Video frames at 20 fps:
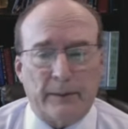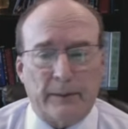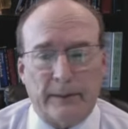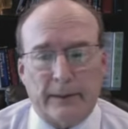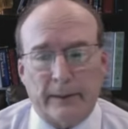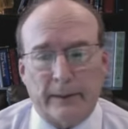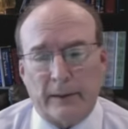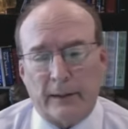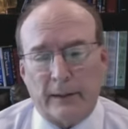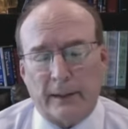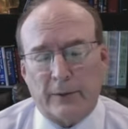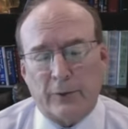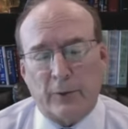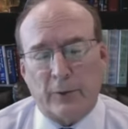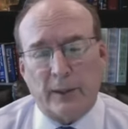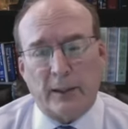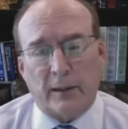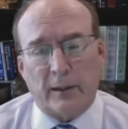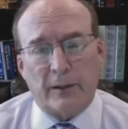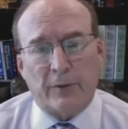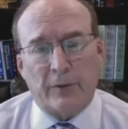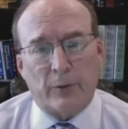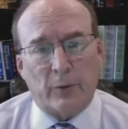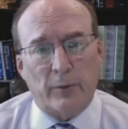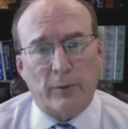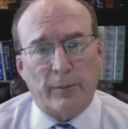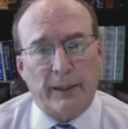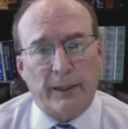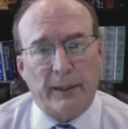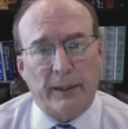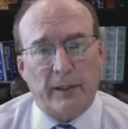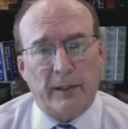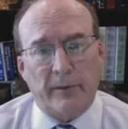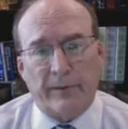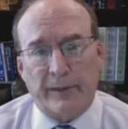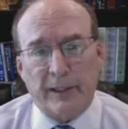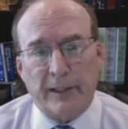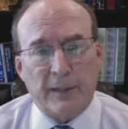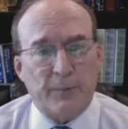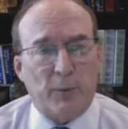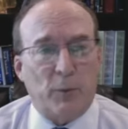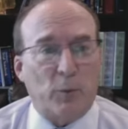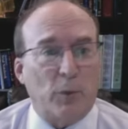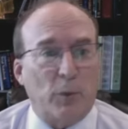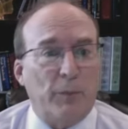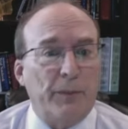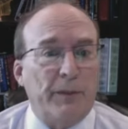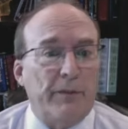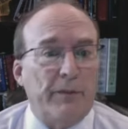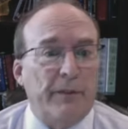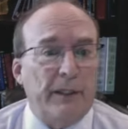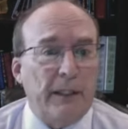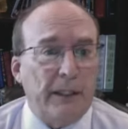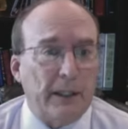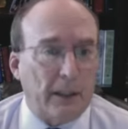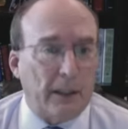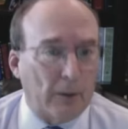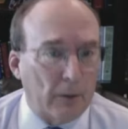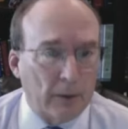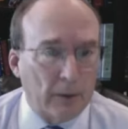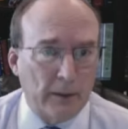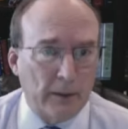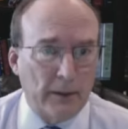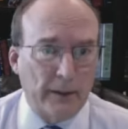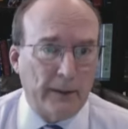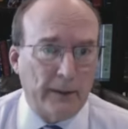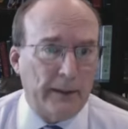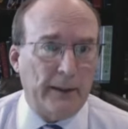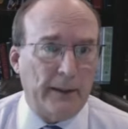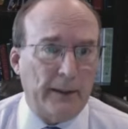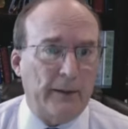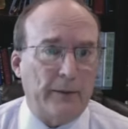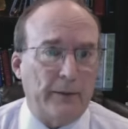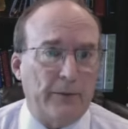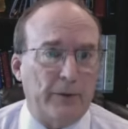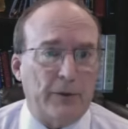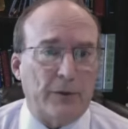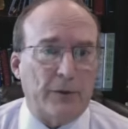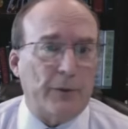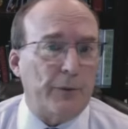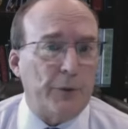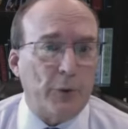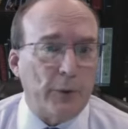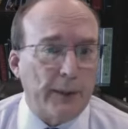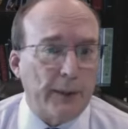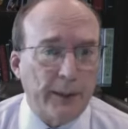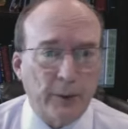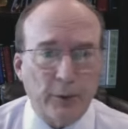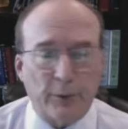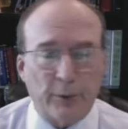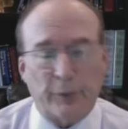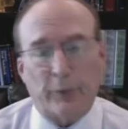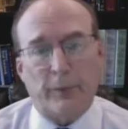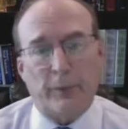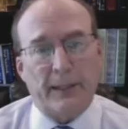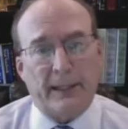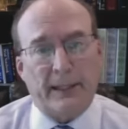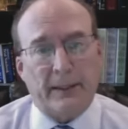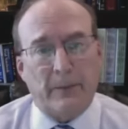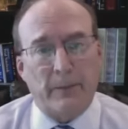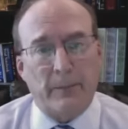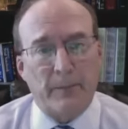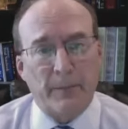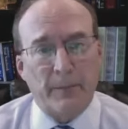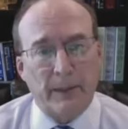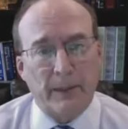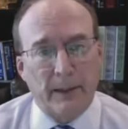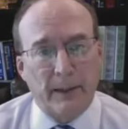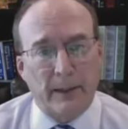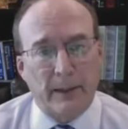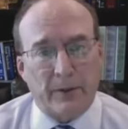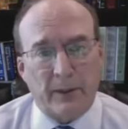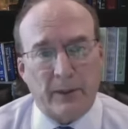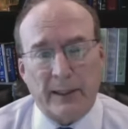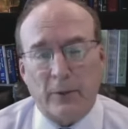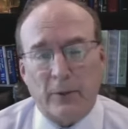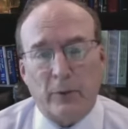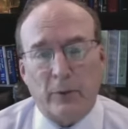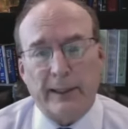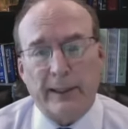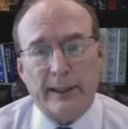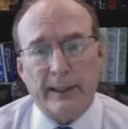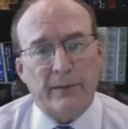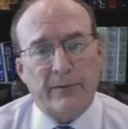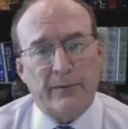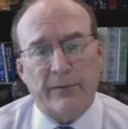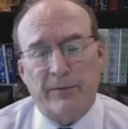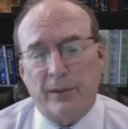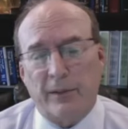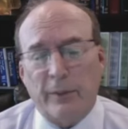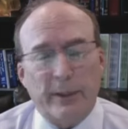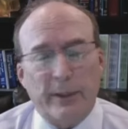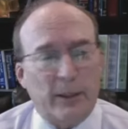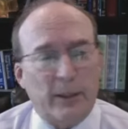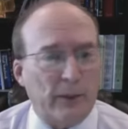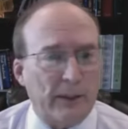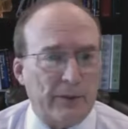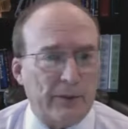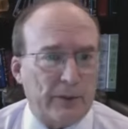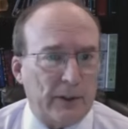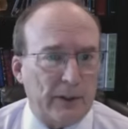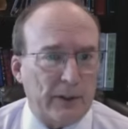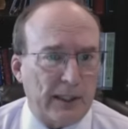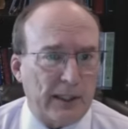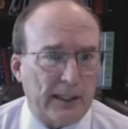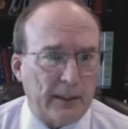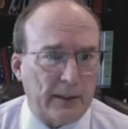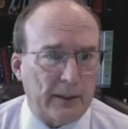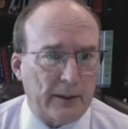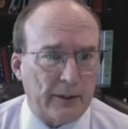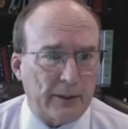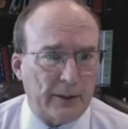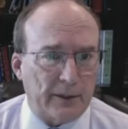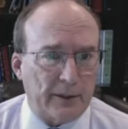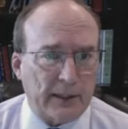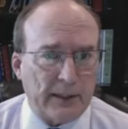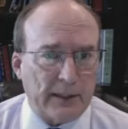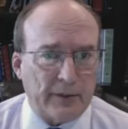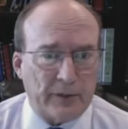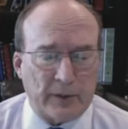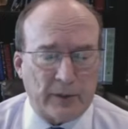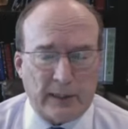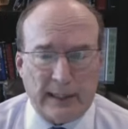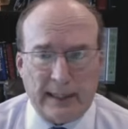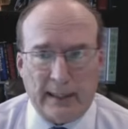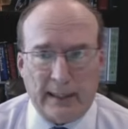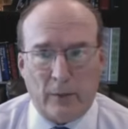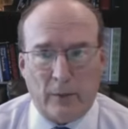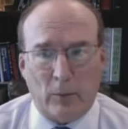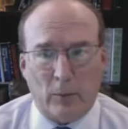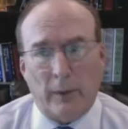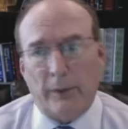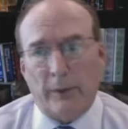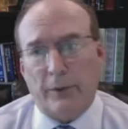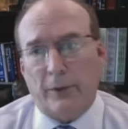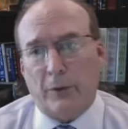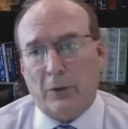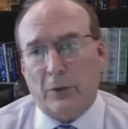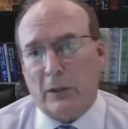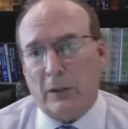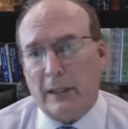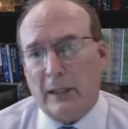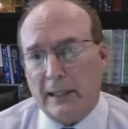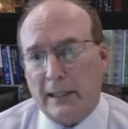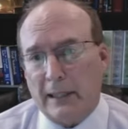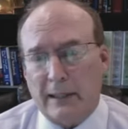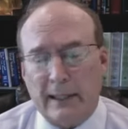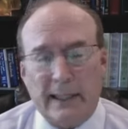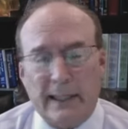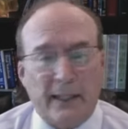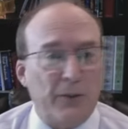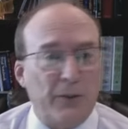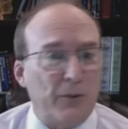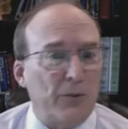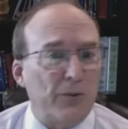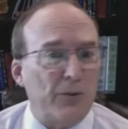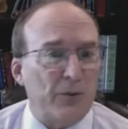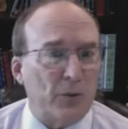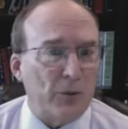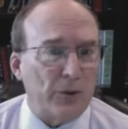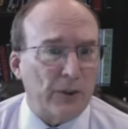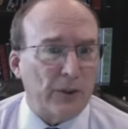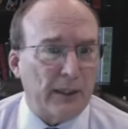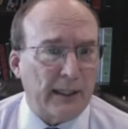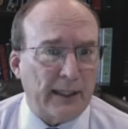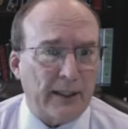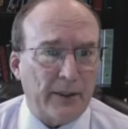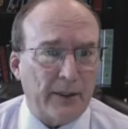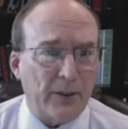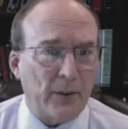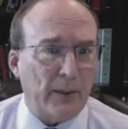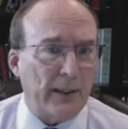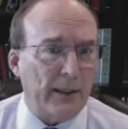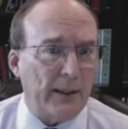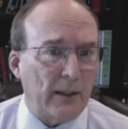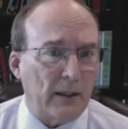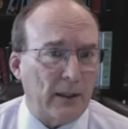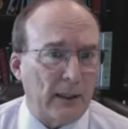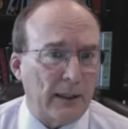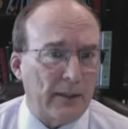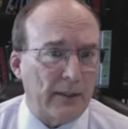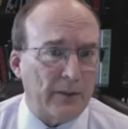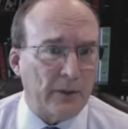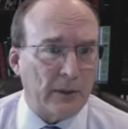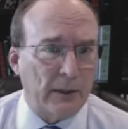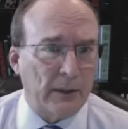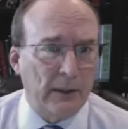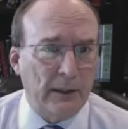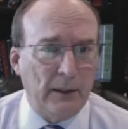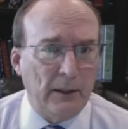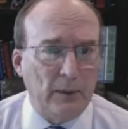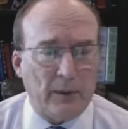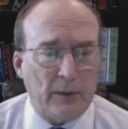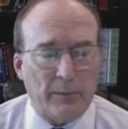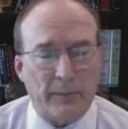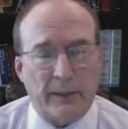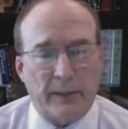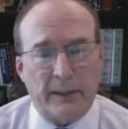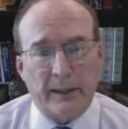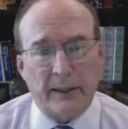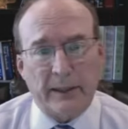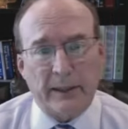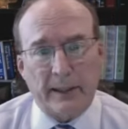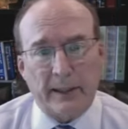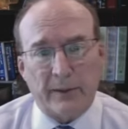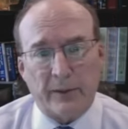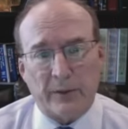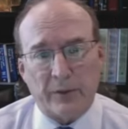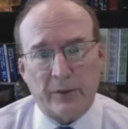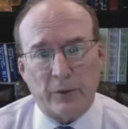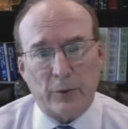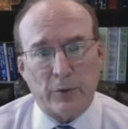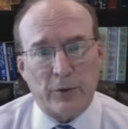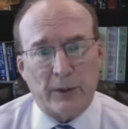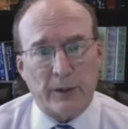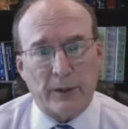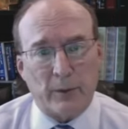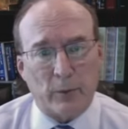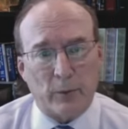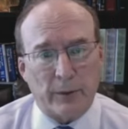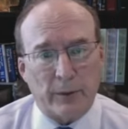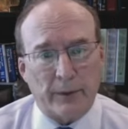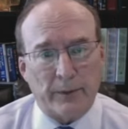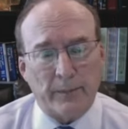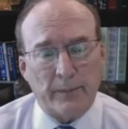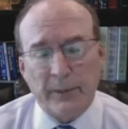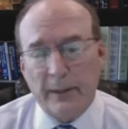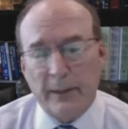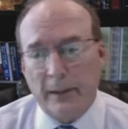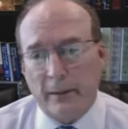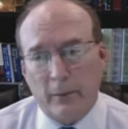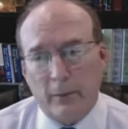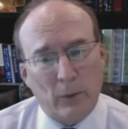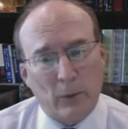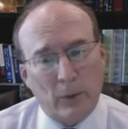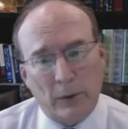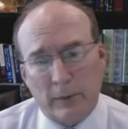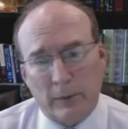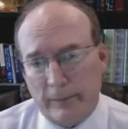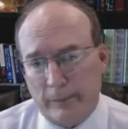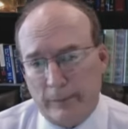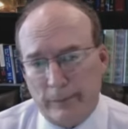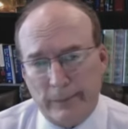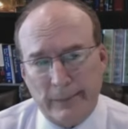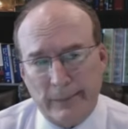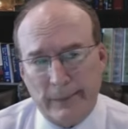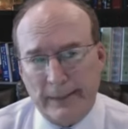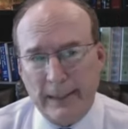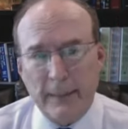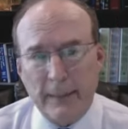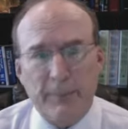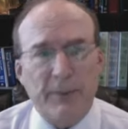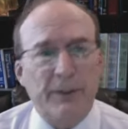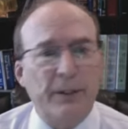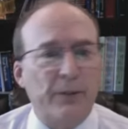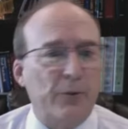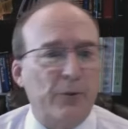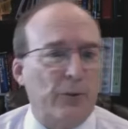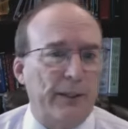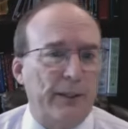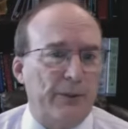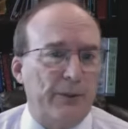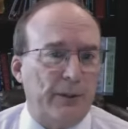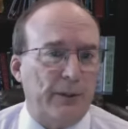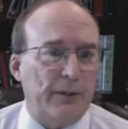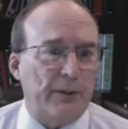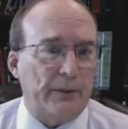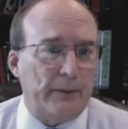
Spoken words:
electronically stored media on Facebook will be video in just a few years from now. So that creates very interesting challenges as to how, one, you collect it, how do you search it, how do you analyze it, what metadata is associated with it. We're deep in the trenches